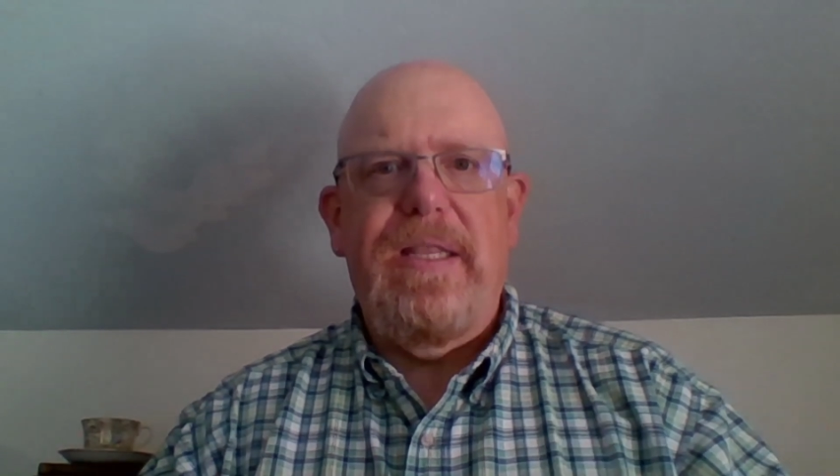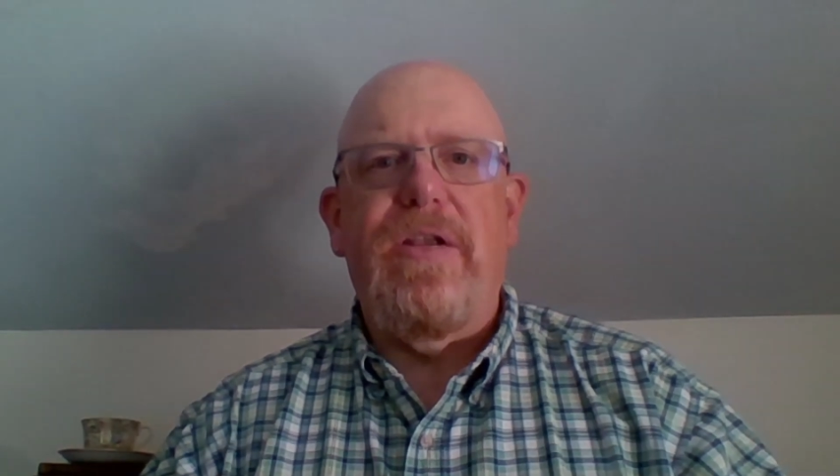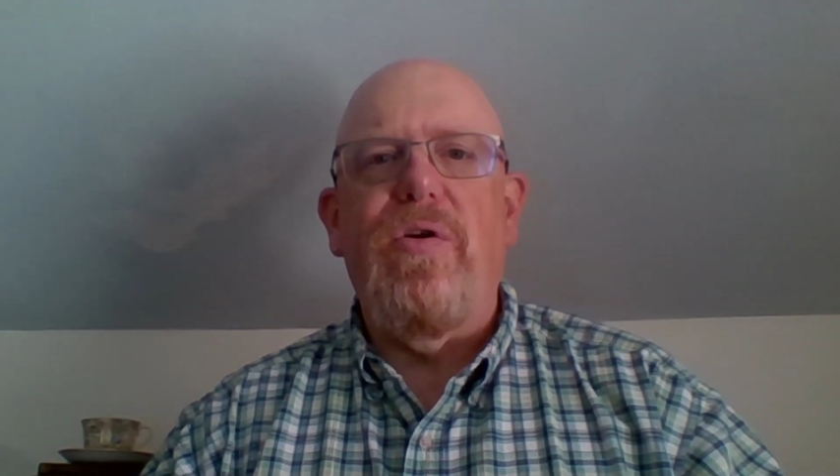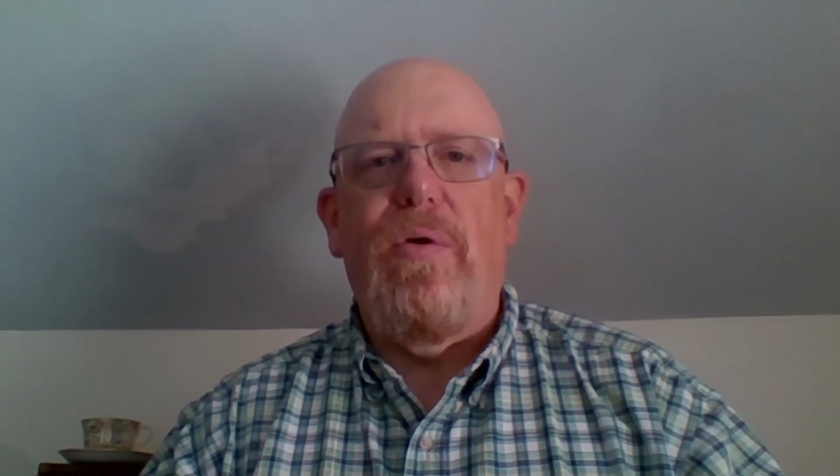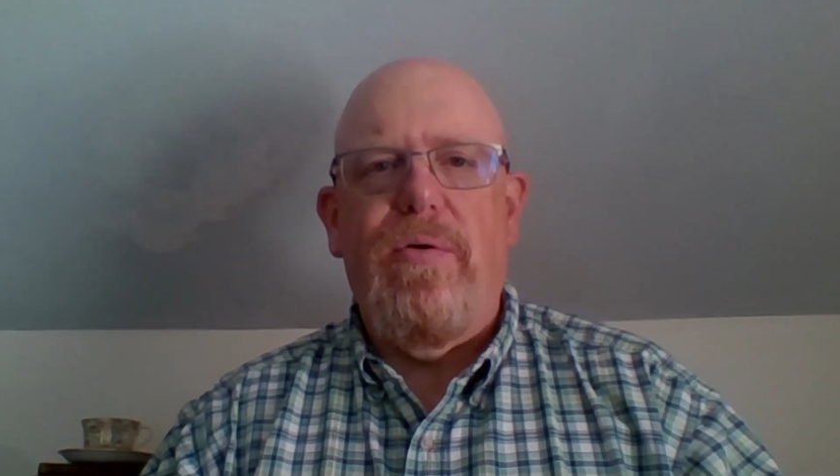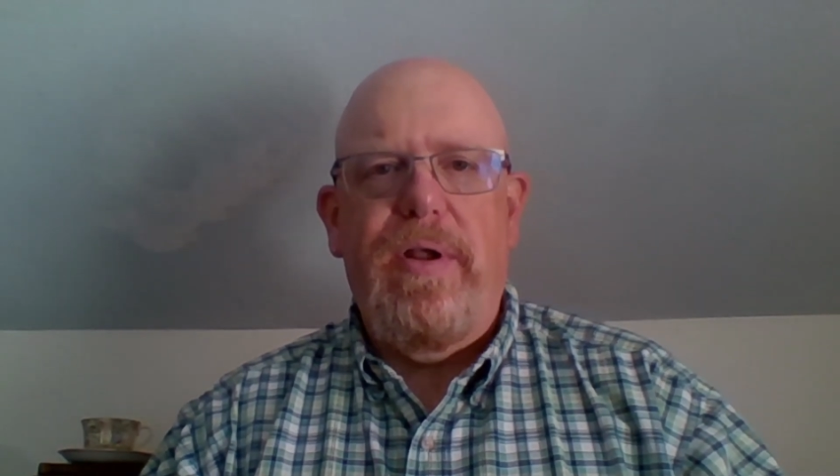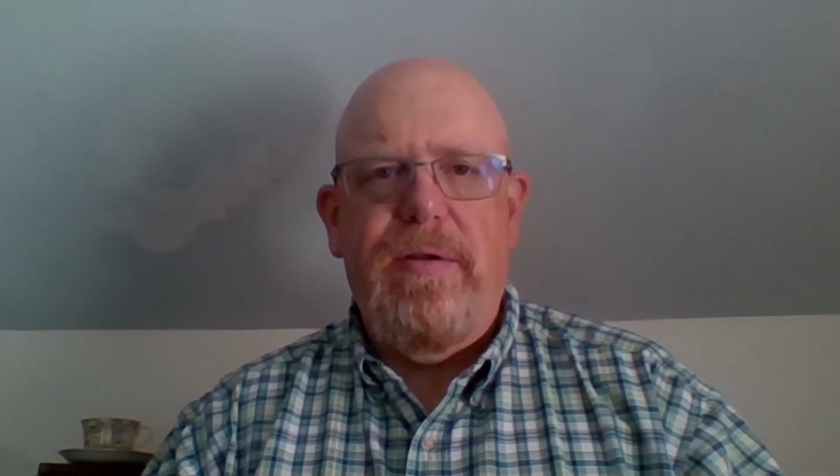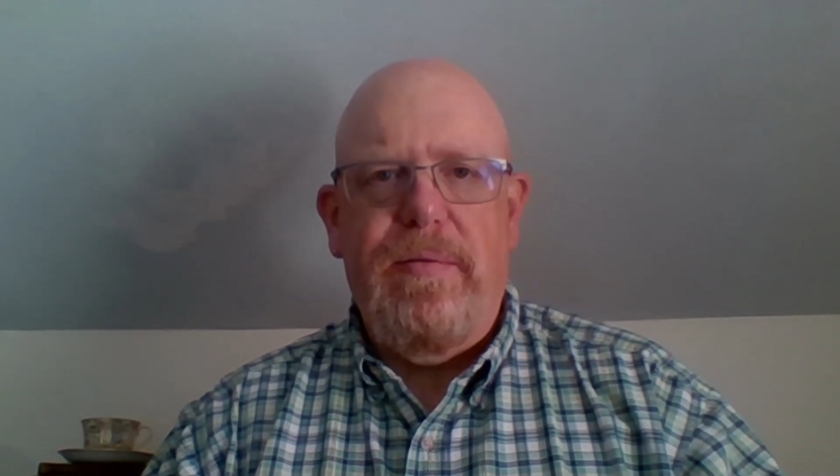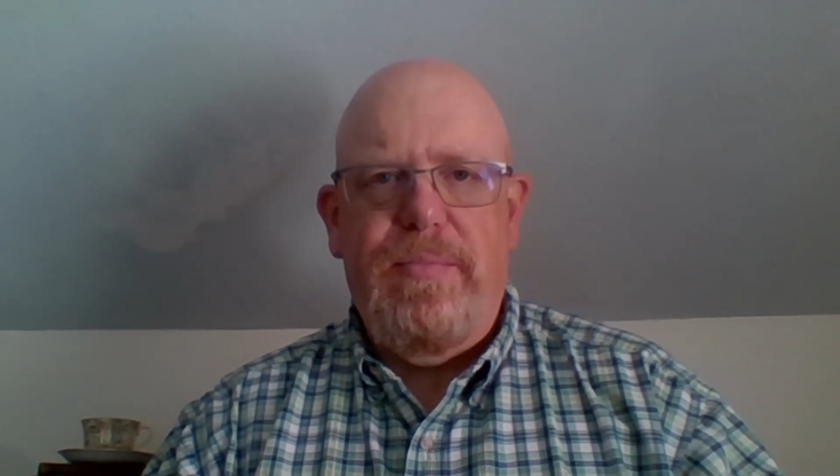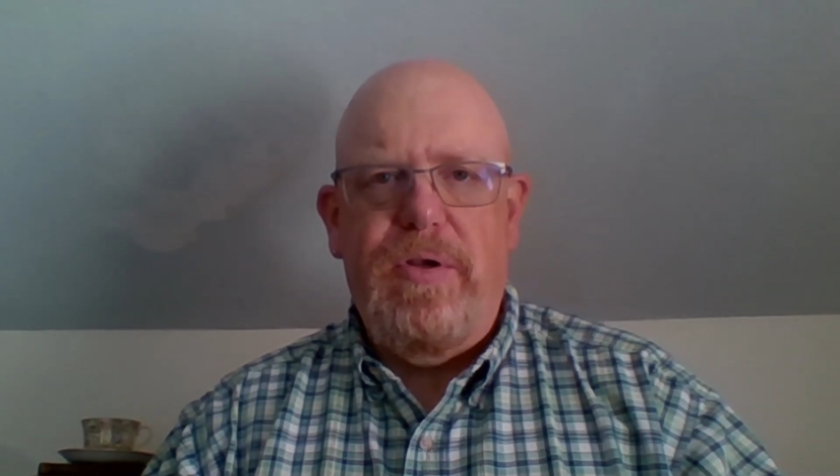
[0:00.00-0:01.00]
that you're going
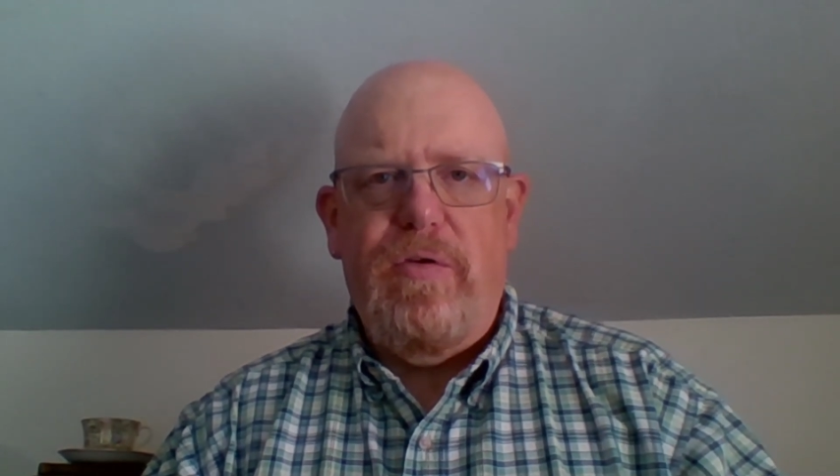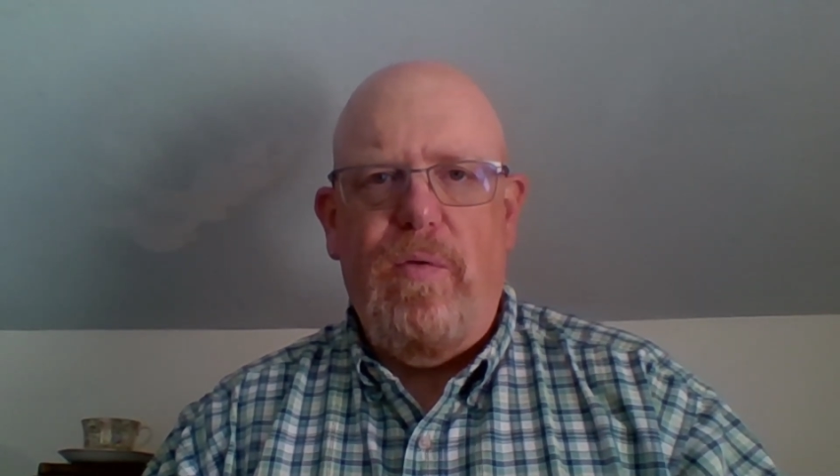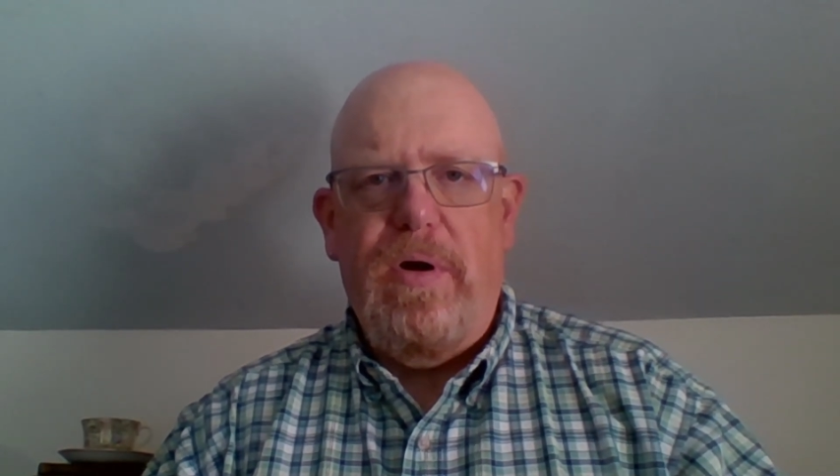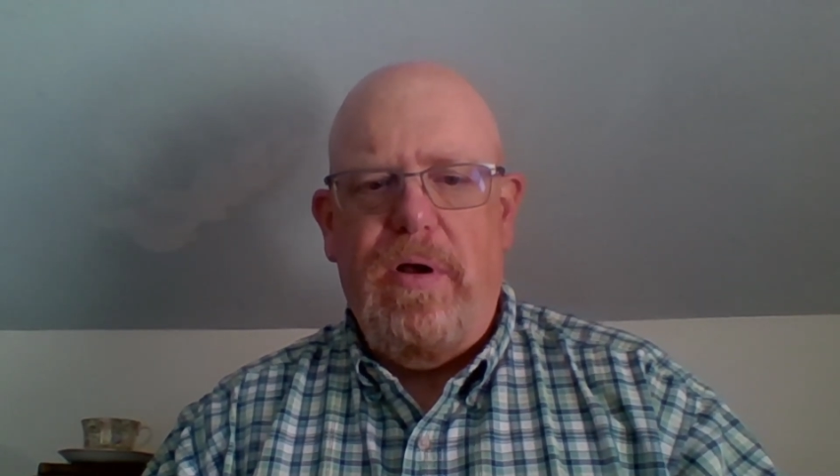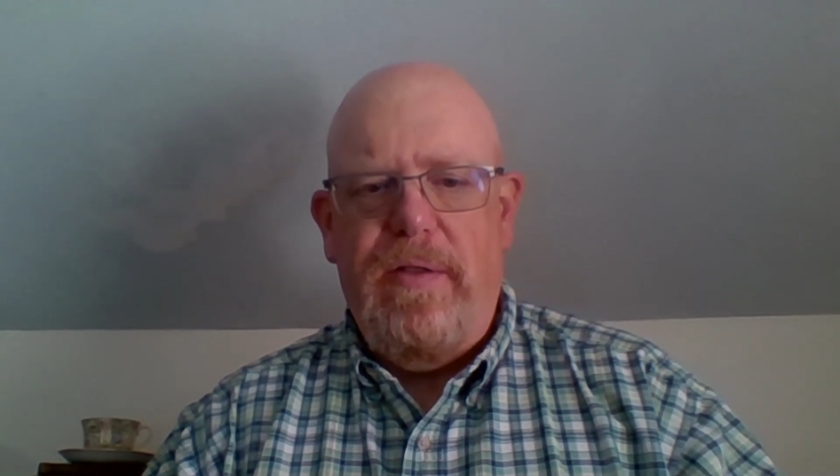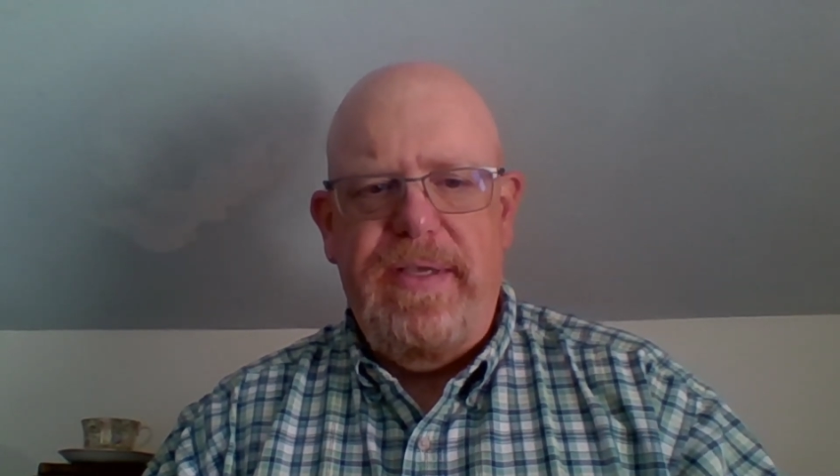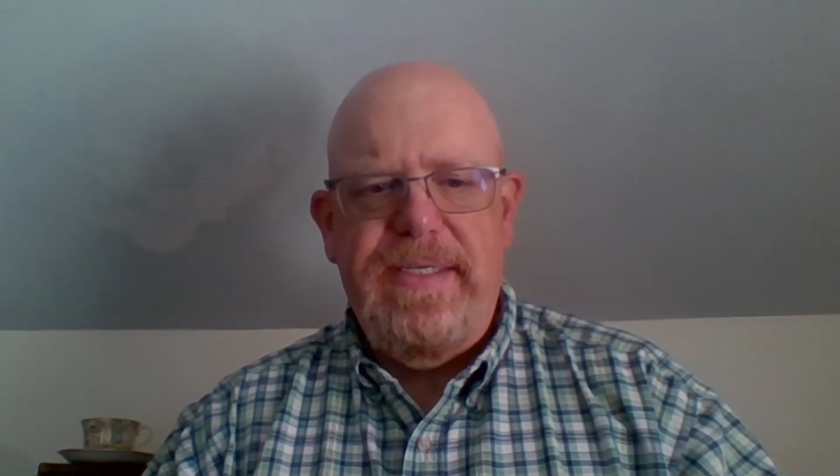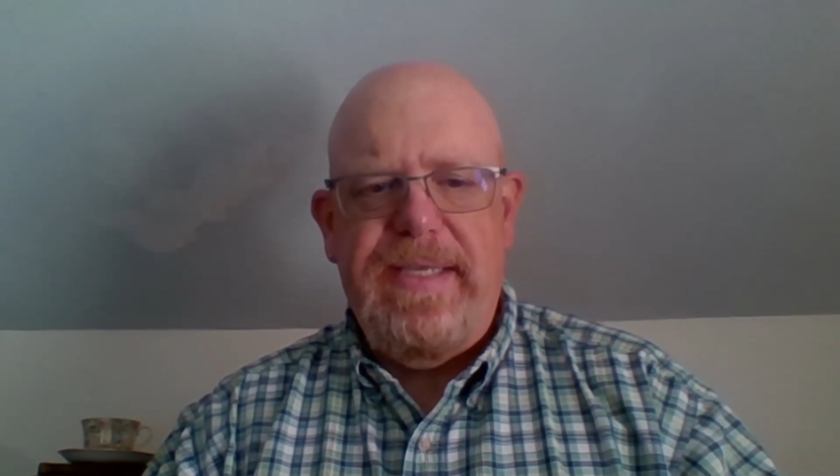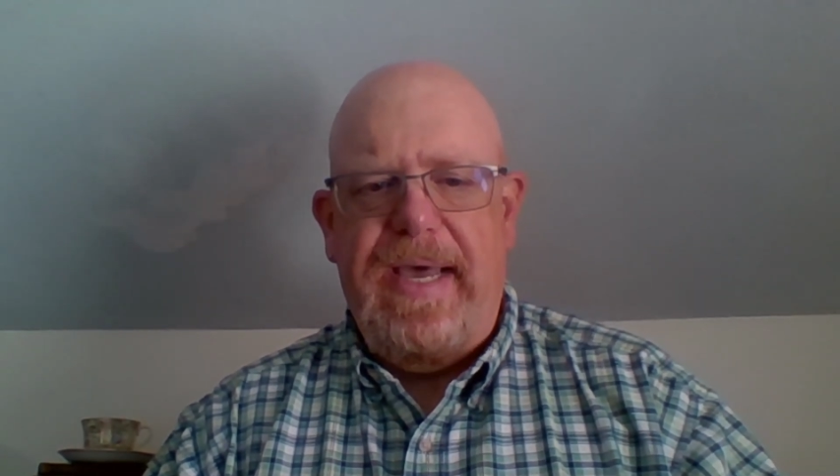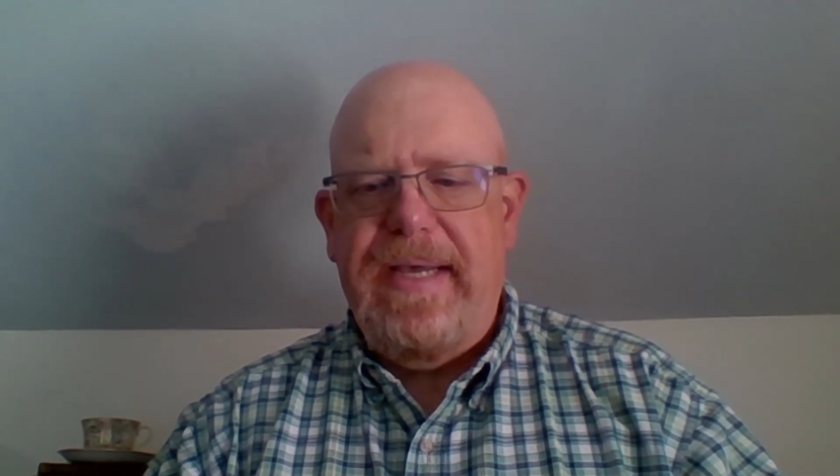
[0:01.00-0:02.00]
to put toward all
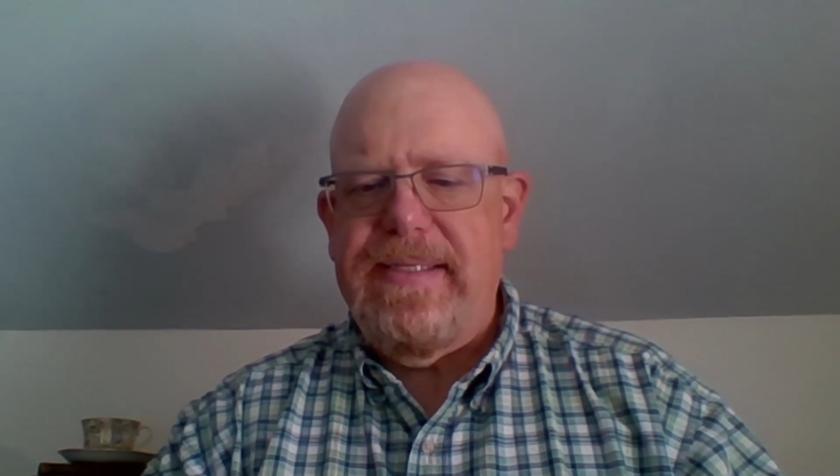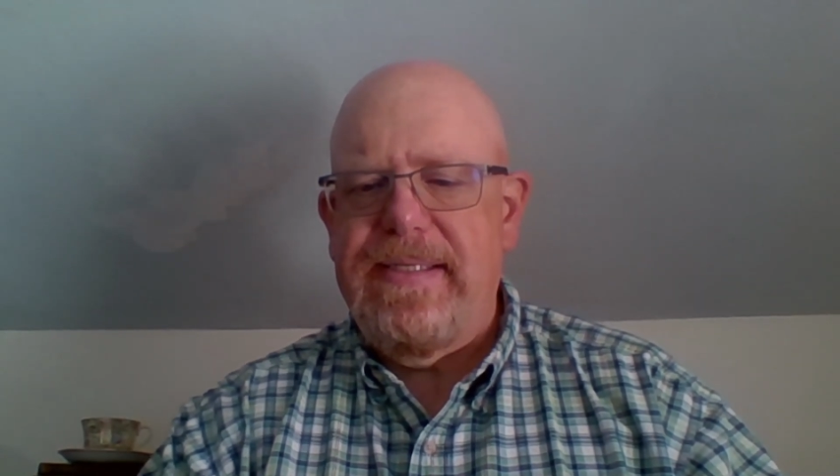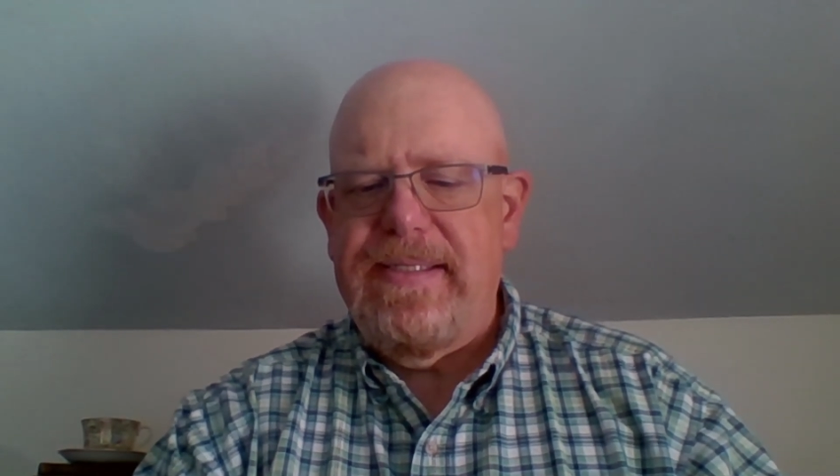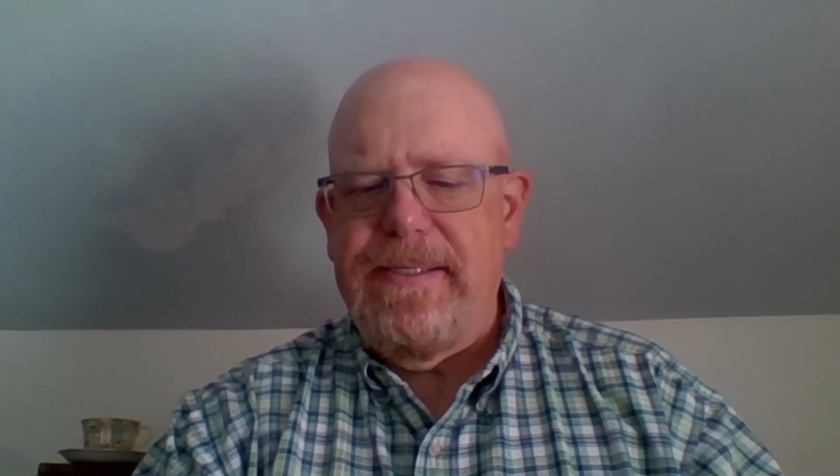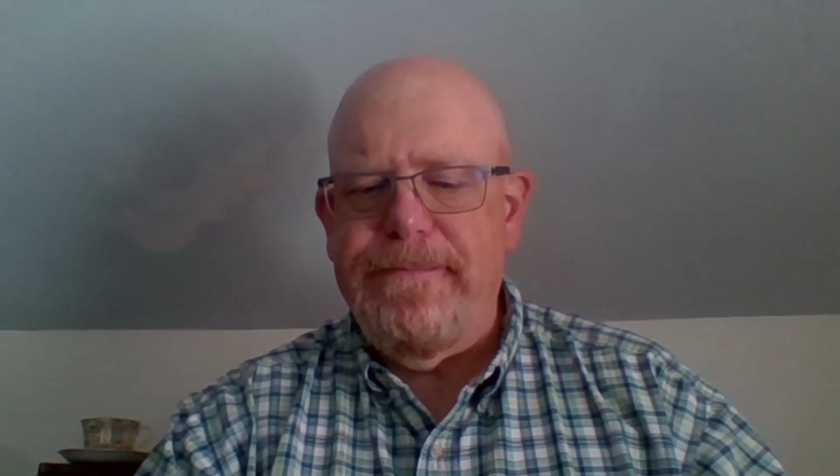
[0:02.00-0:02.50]
these tasks.